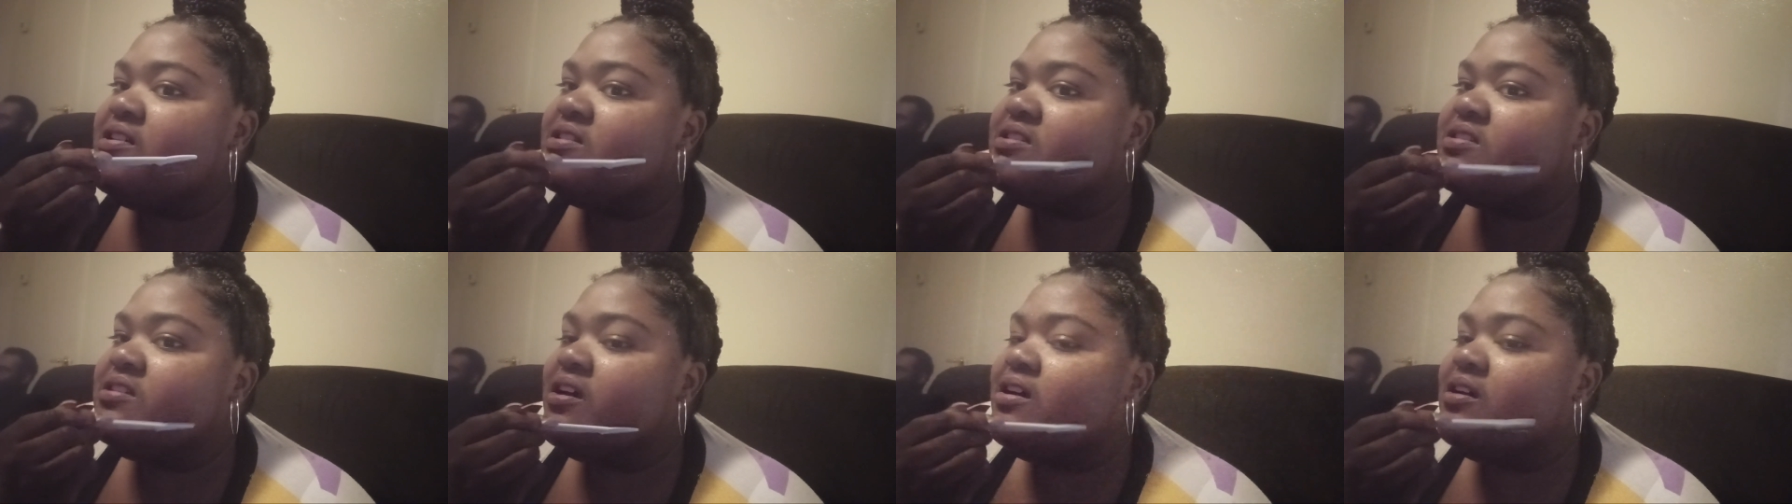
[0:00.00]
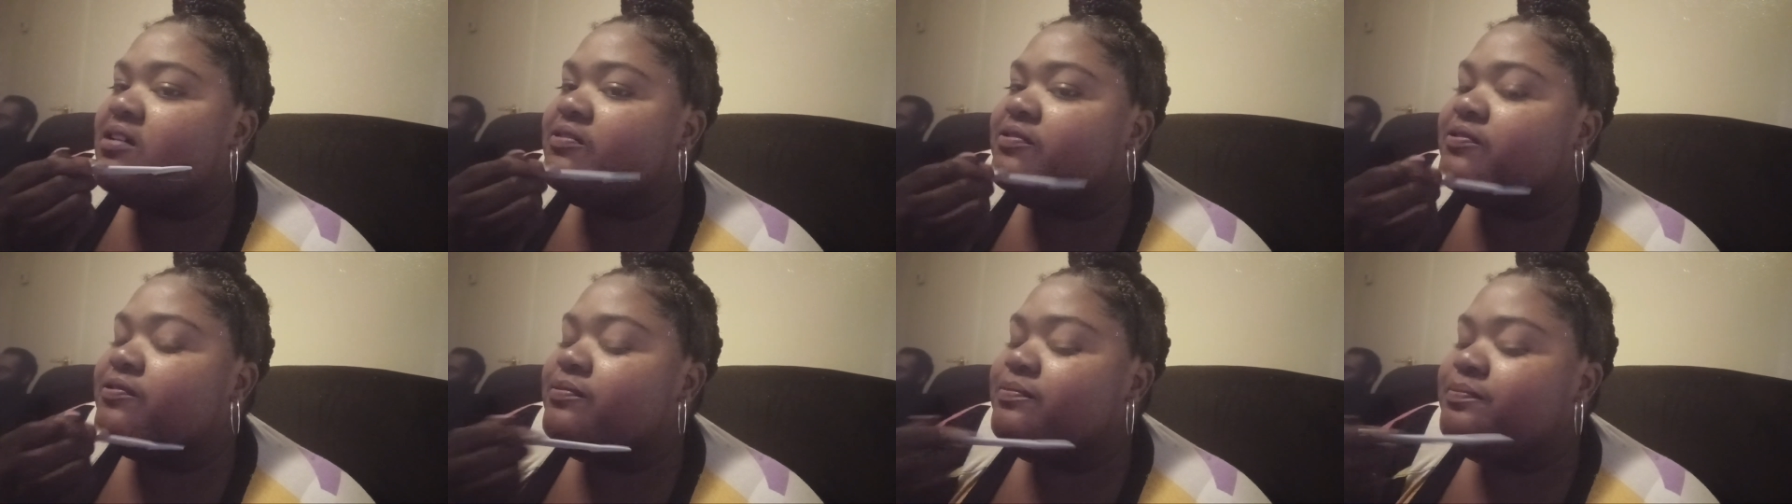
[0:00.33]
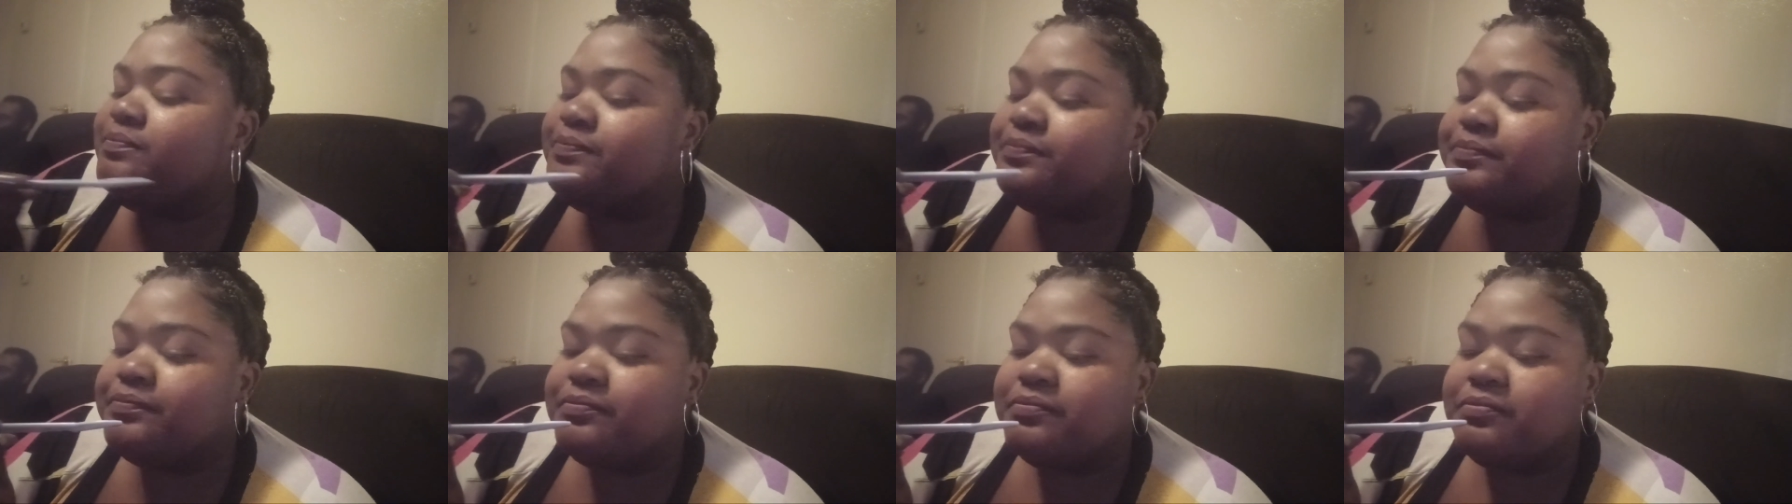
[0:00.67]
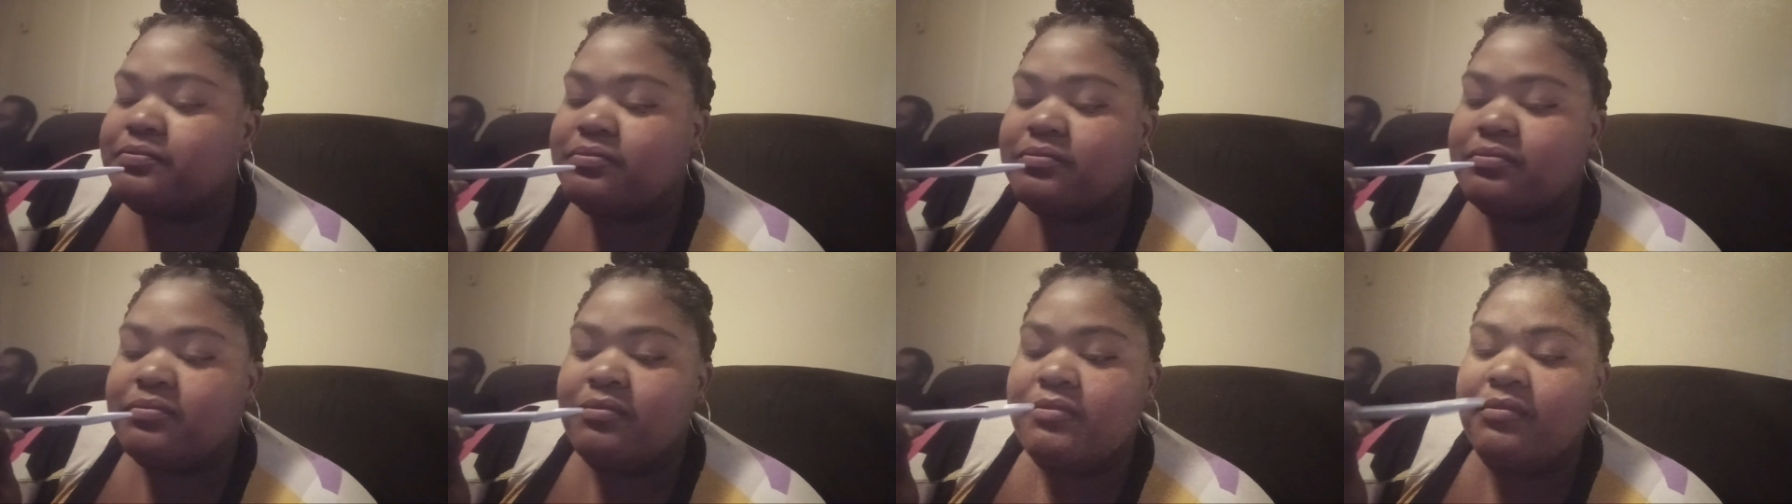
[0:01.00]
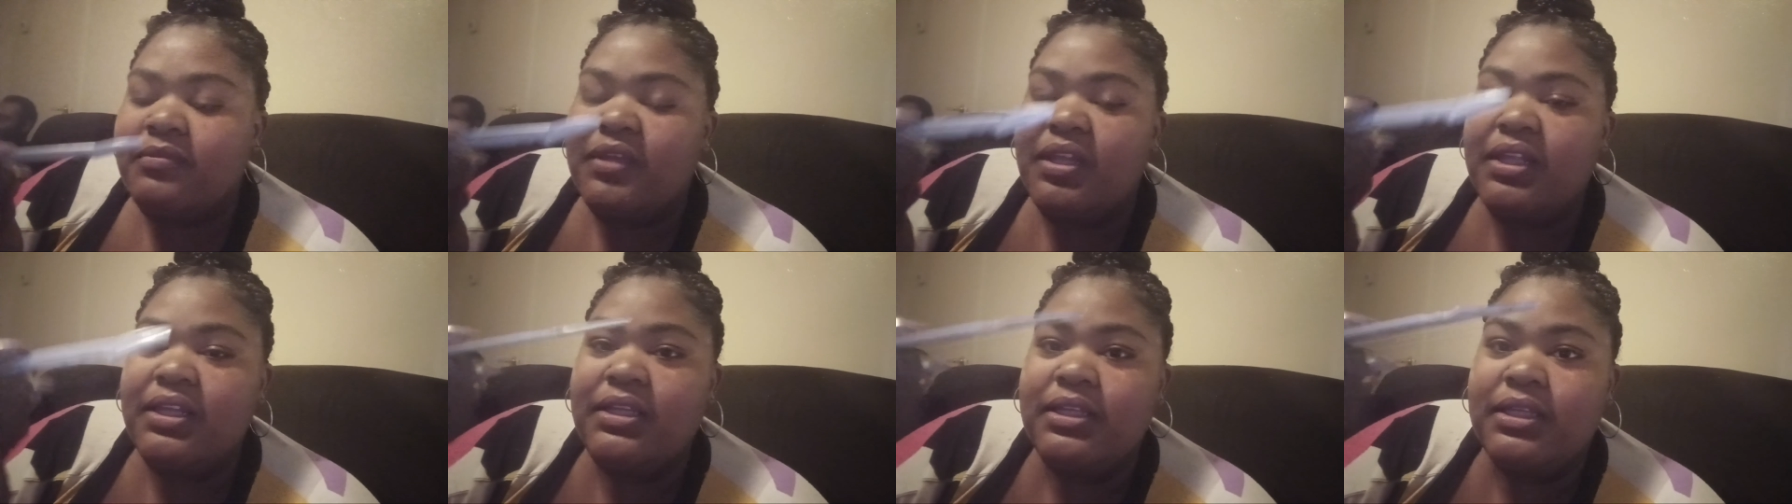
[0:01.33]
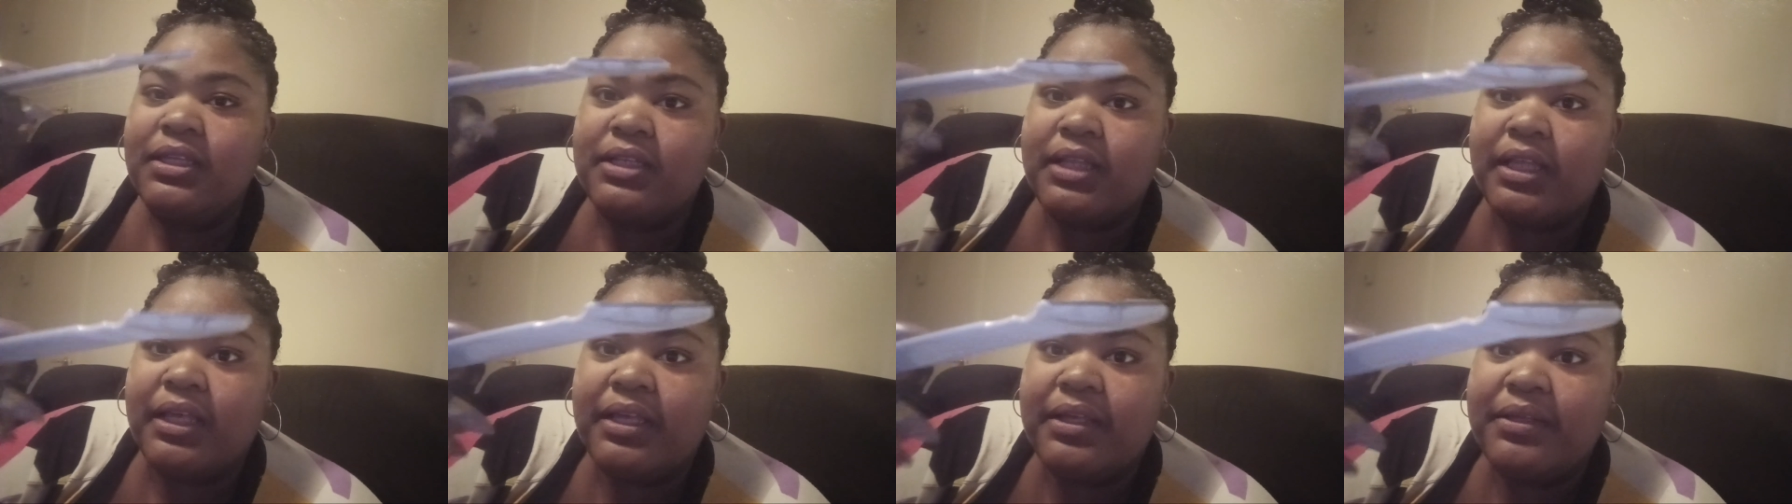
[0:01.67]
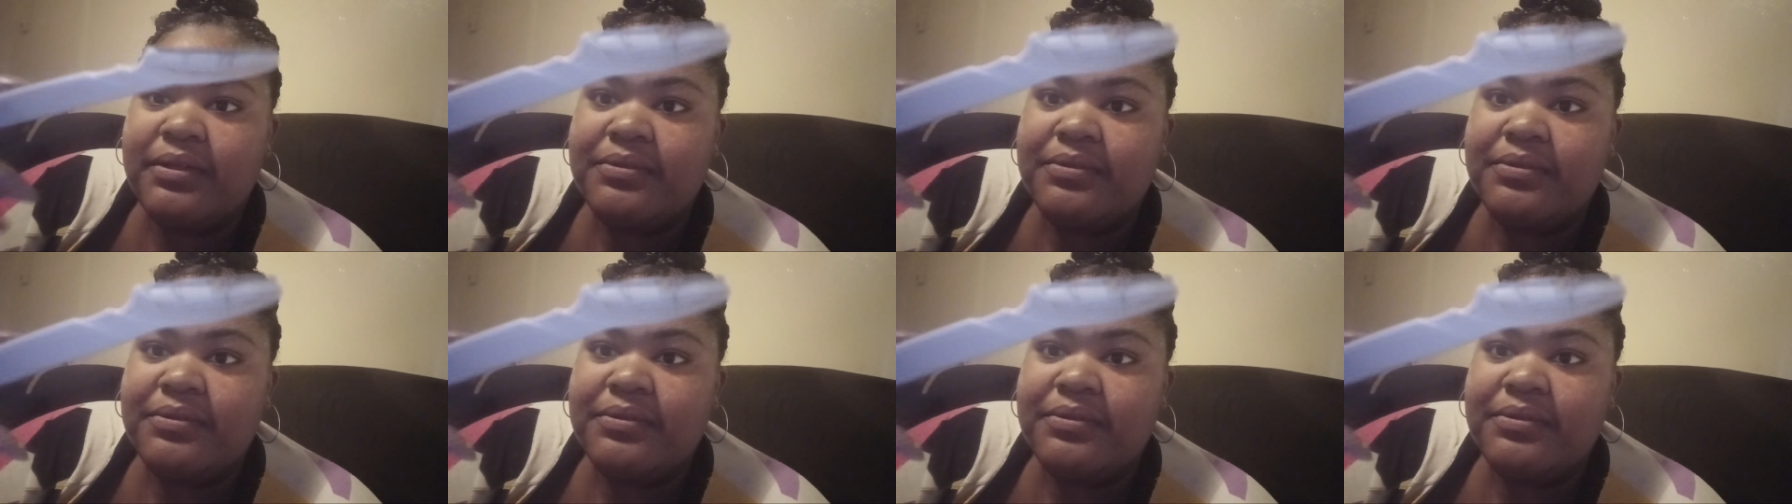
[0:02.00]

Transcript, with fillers: off. Look at that.